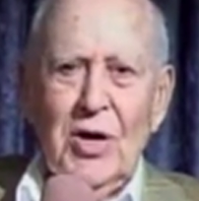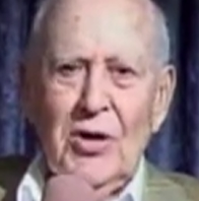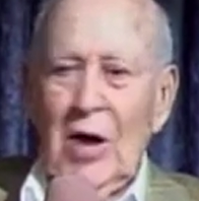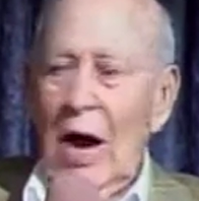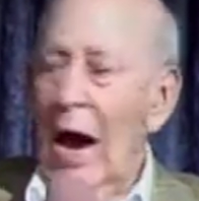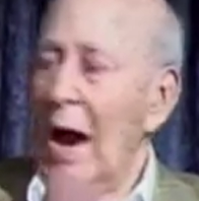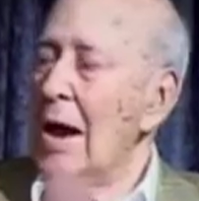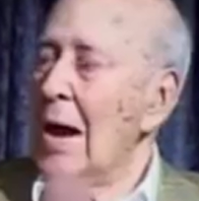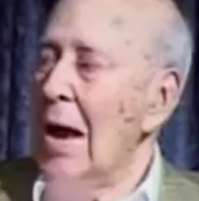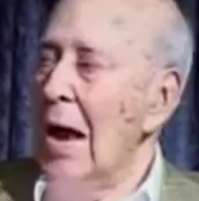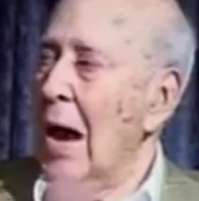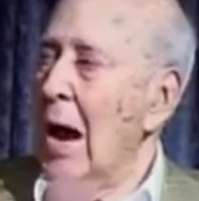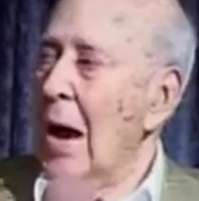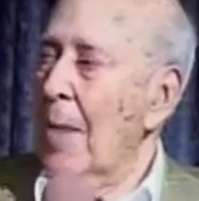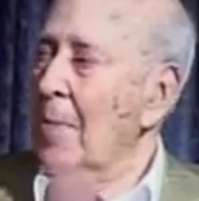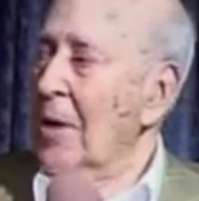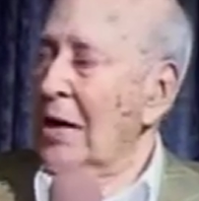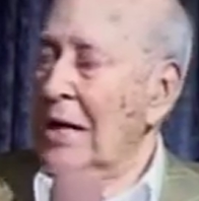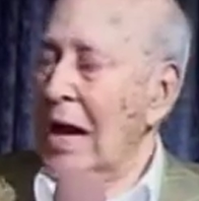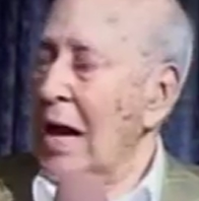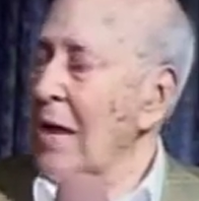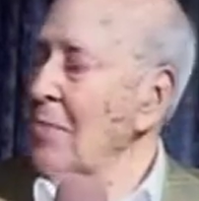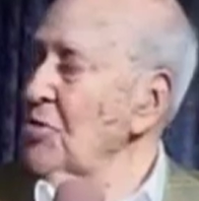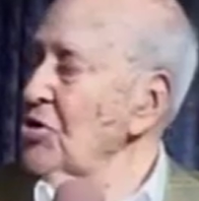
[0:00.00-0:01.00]
I
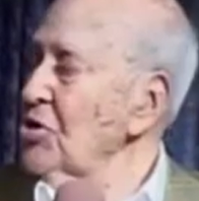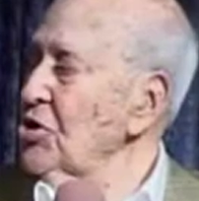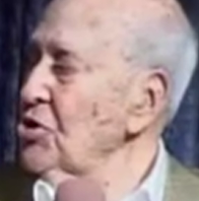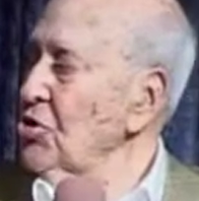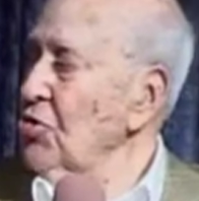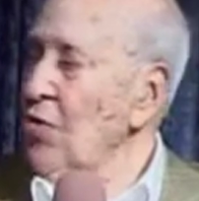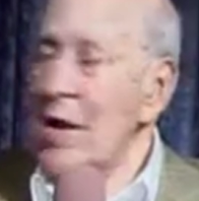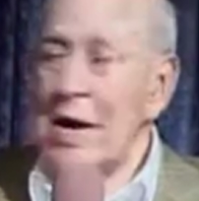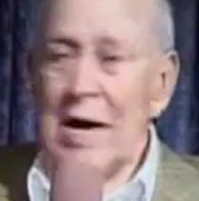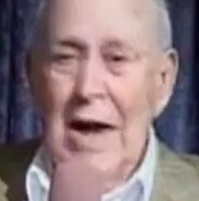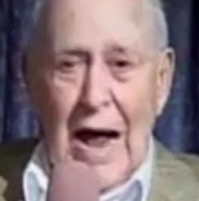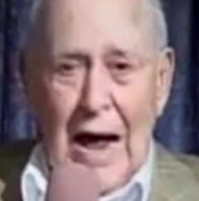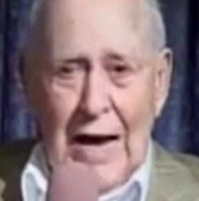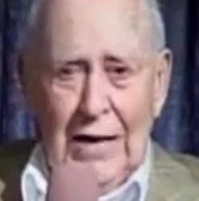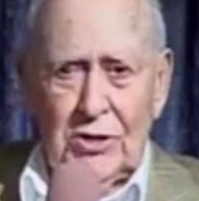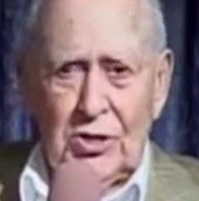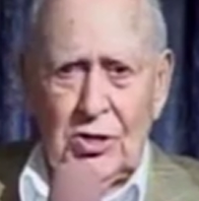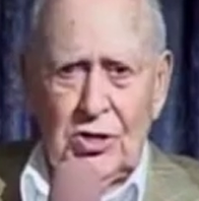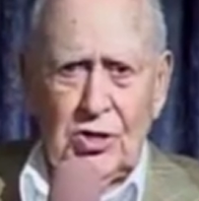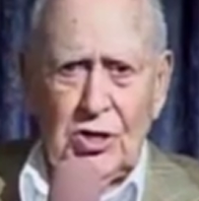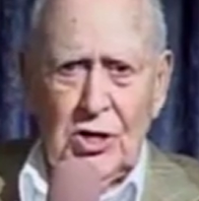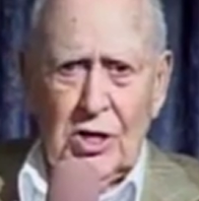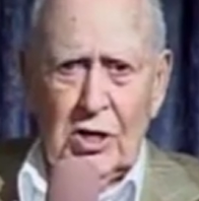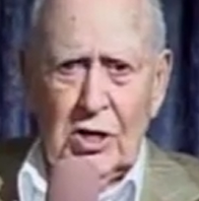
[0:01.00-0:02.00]
became a Screen
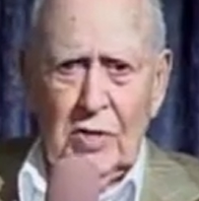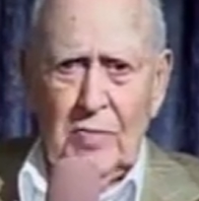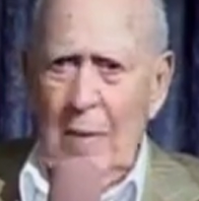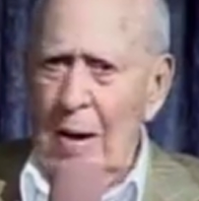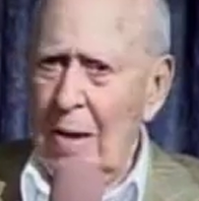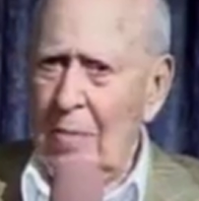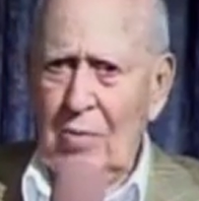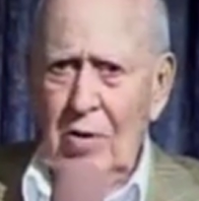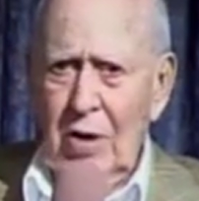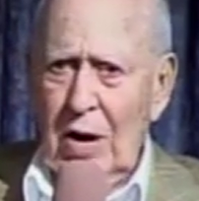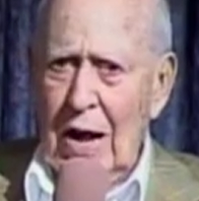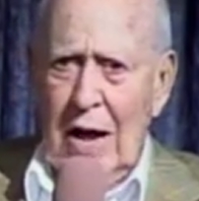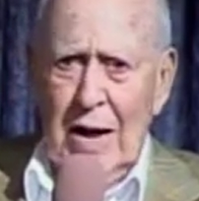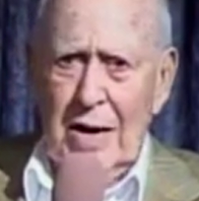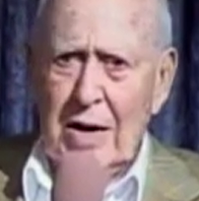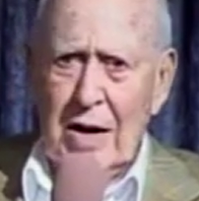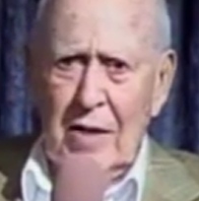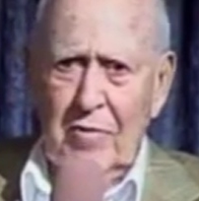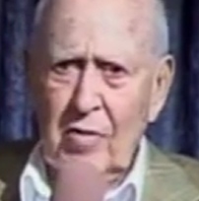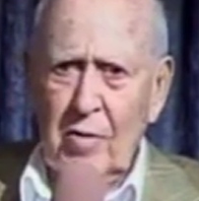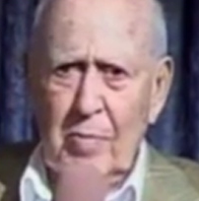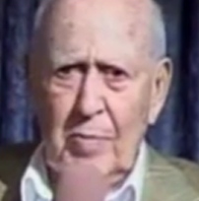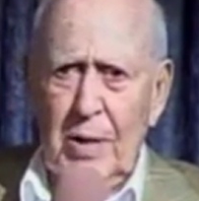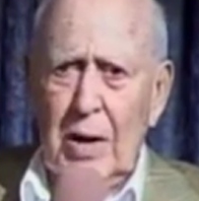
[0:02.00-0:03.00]
Actors Guild member, and I've
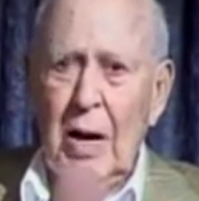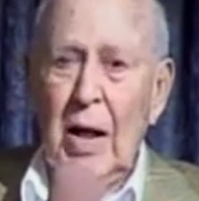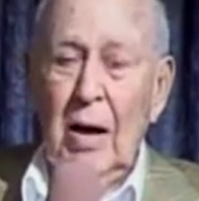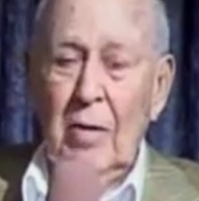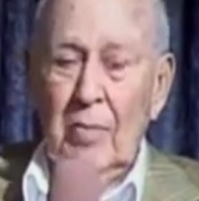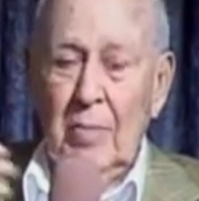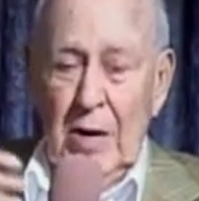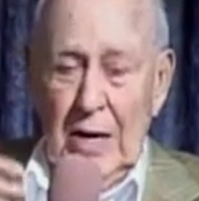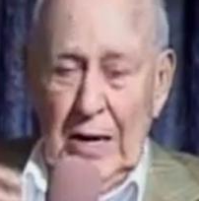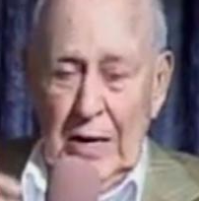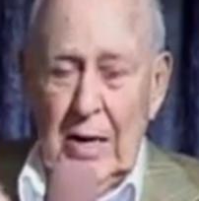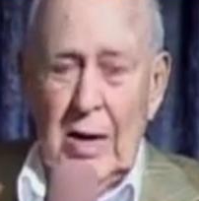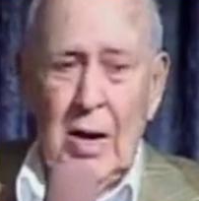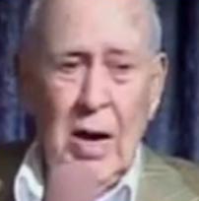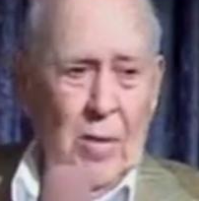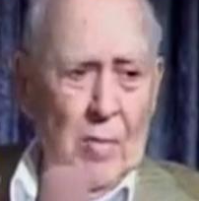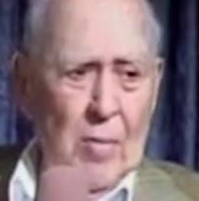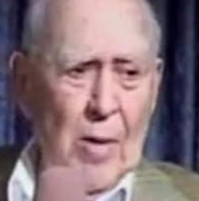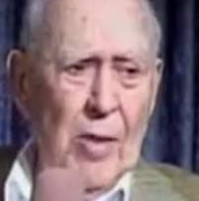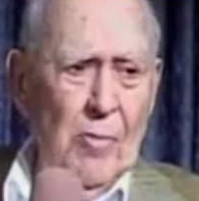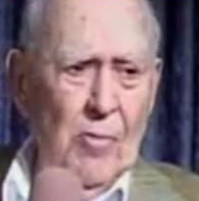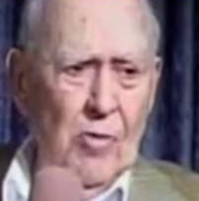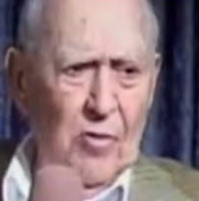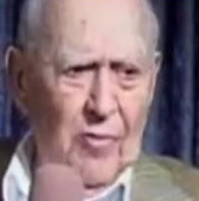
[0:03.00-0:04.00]
been a
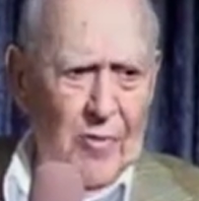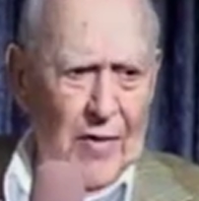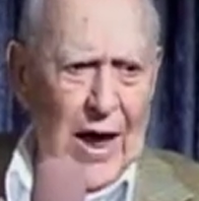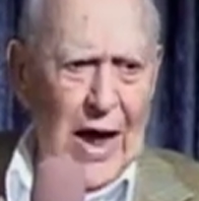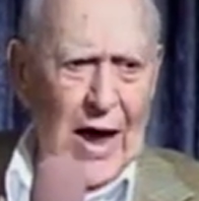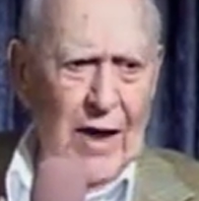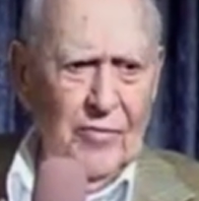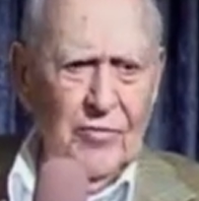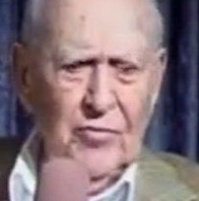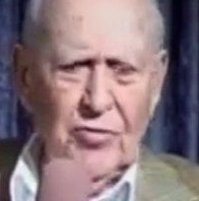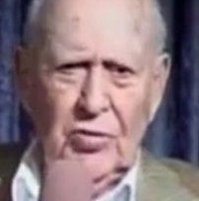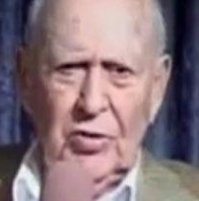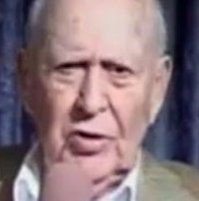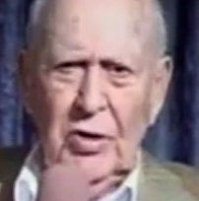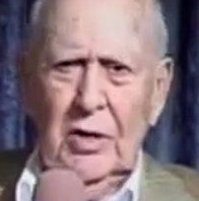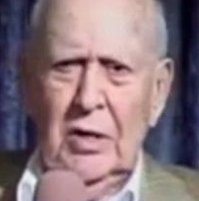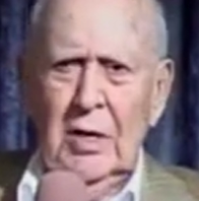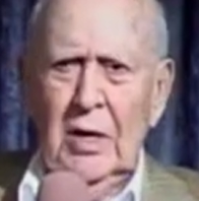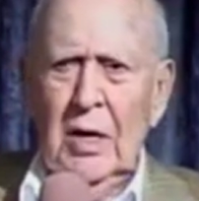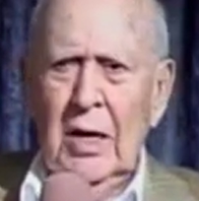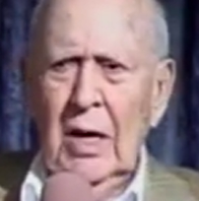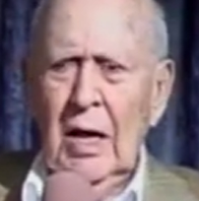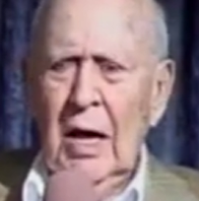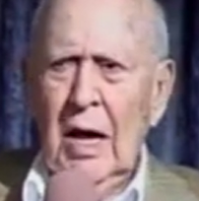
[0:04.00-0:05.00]
member of AFTRA
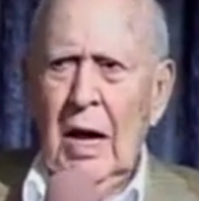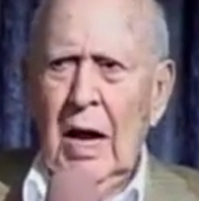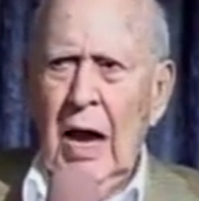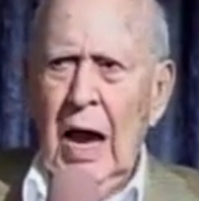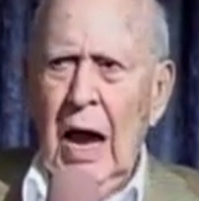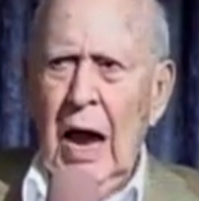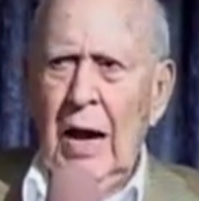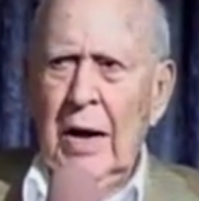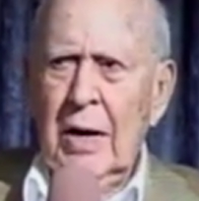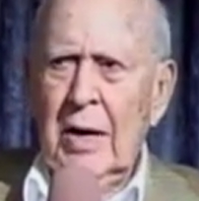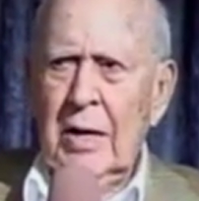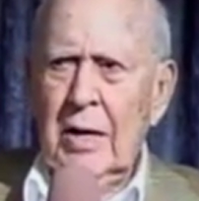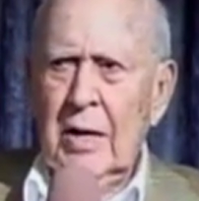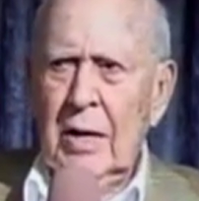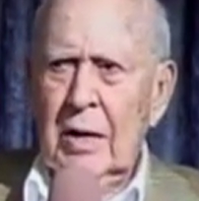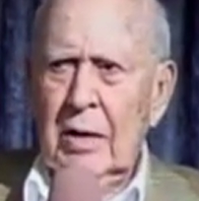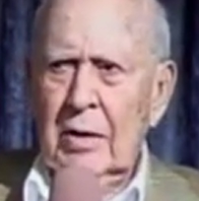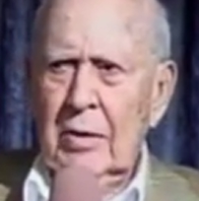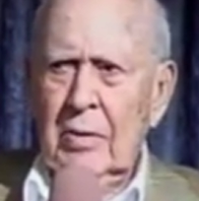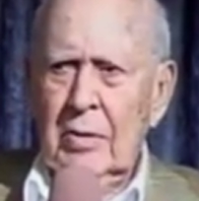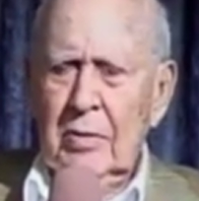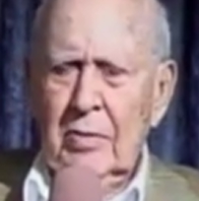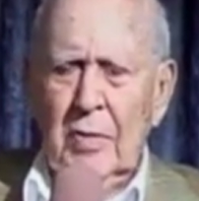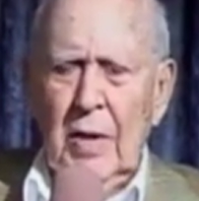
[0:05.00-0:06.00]

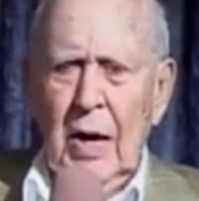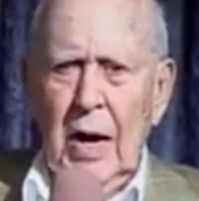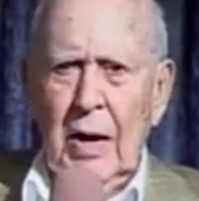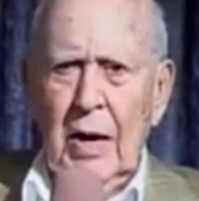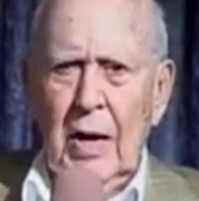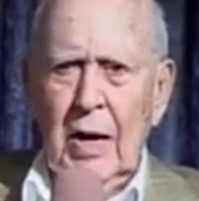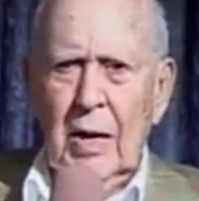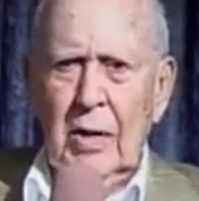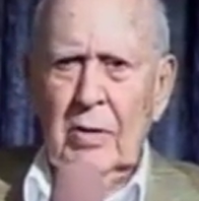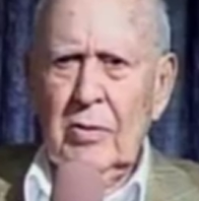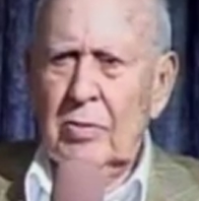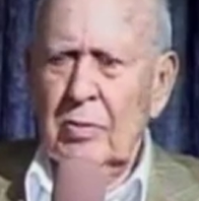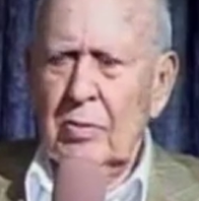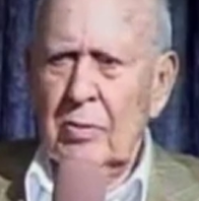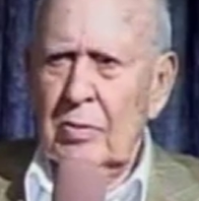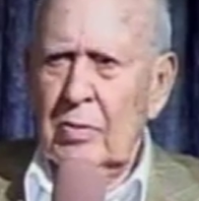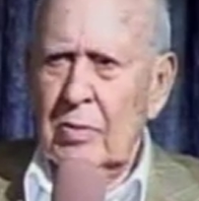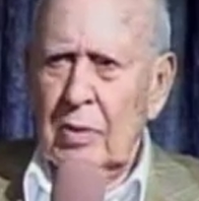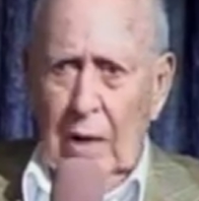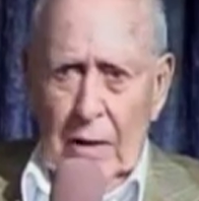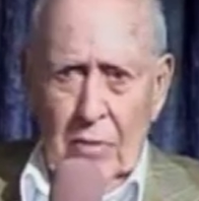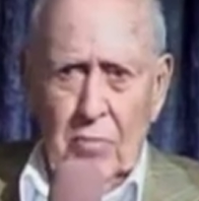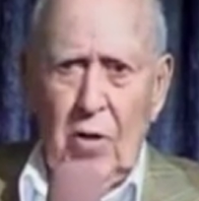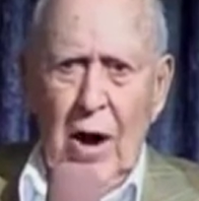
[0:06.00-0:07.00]

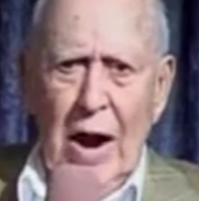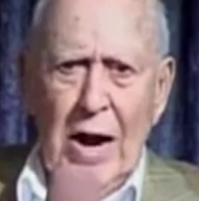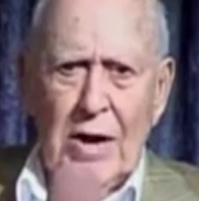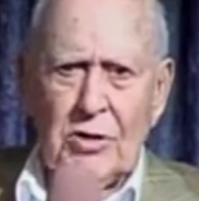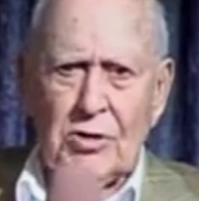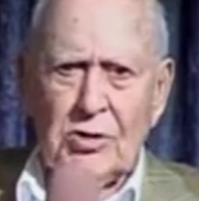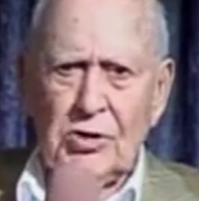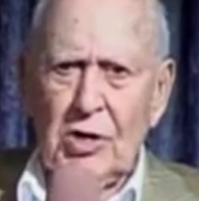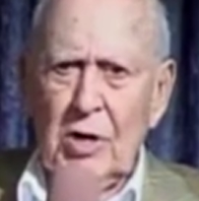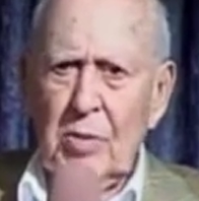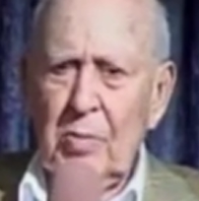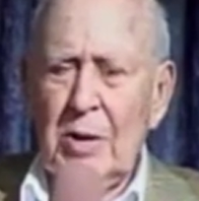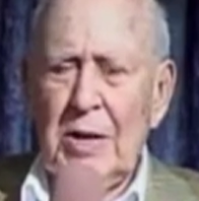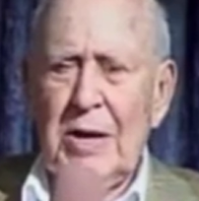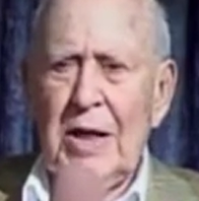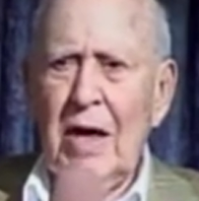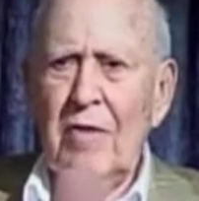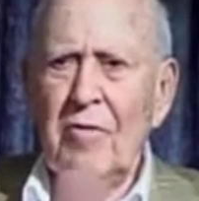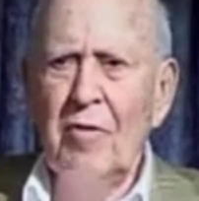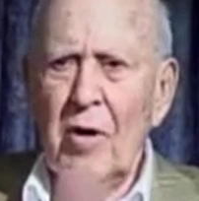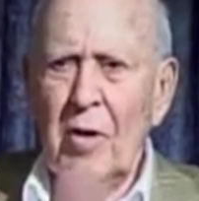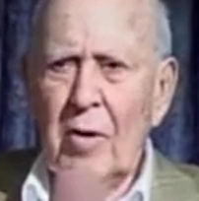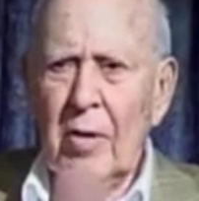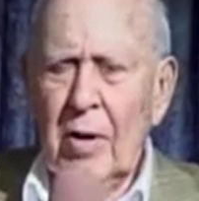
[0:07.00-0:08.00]
and Writers Guild, but
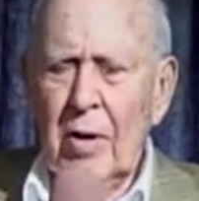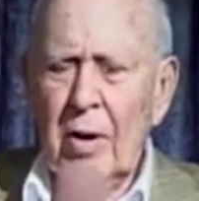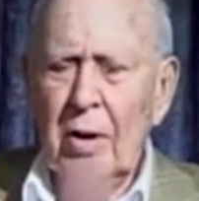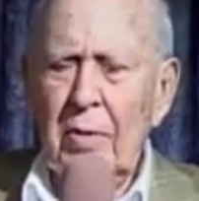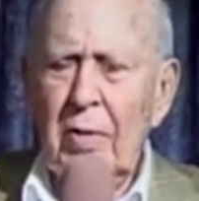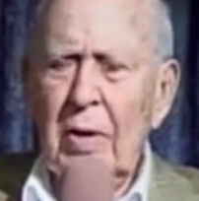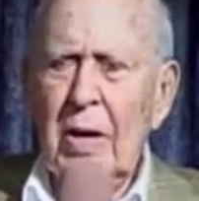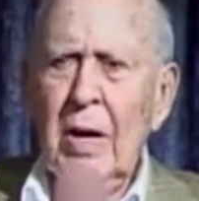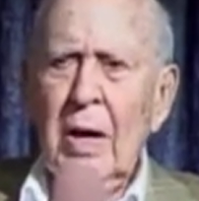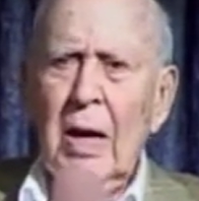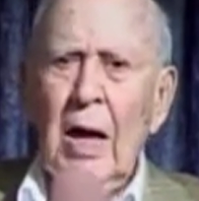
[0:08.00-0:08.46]
never,